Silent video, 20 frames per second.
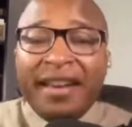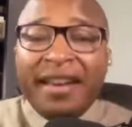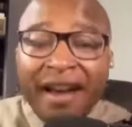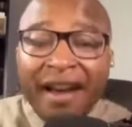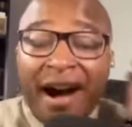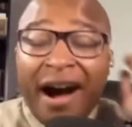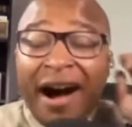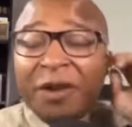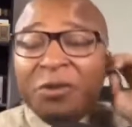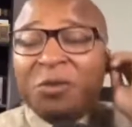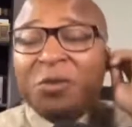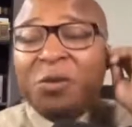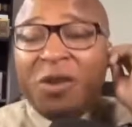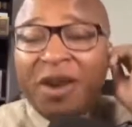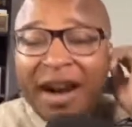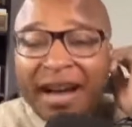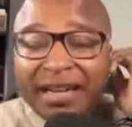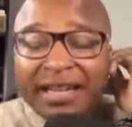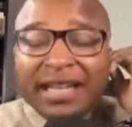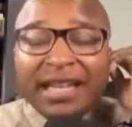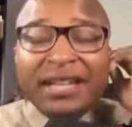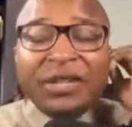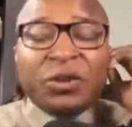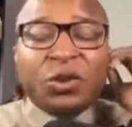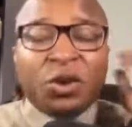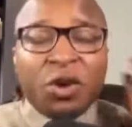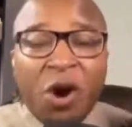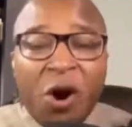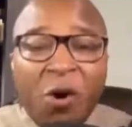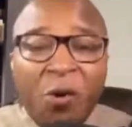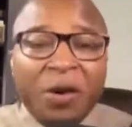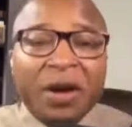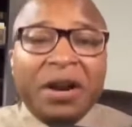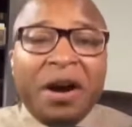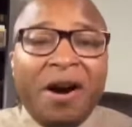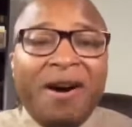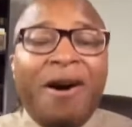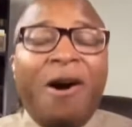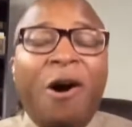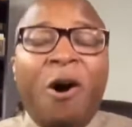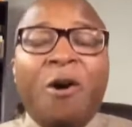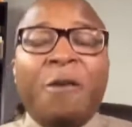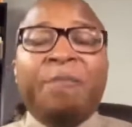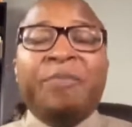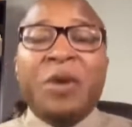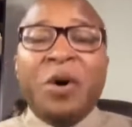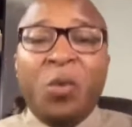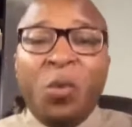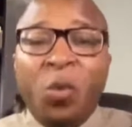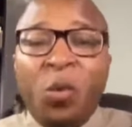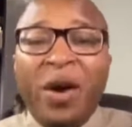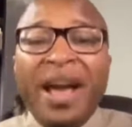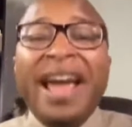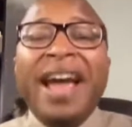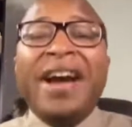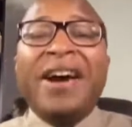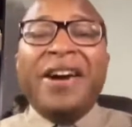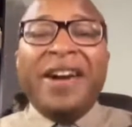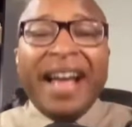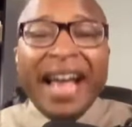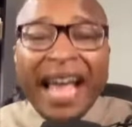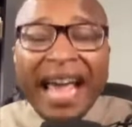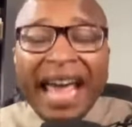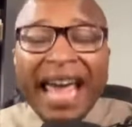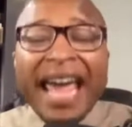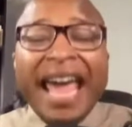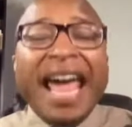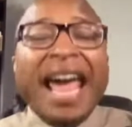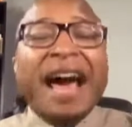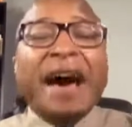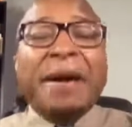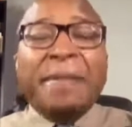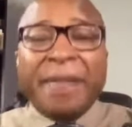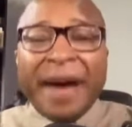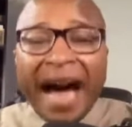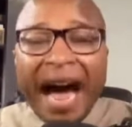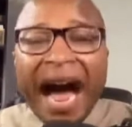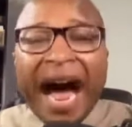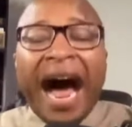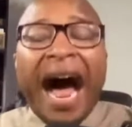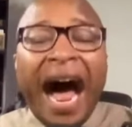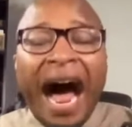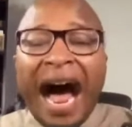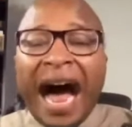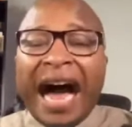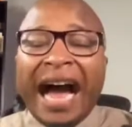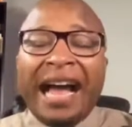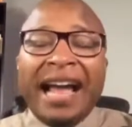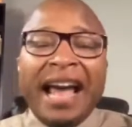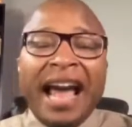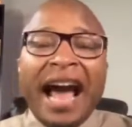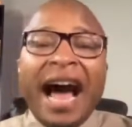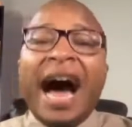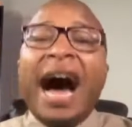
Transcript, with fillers: God, what is going on? Where am I?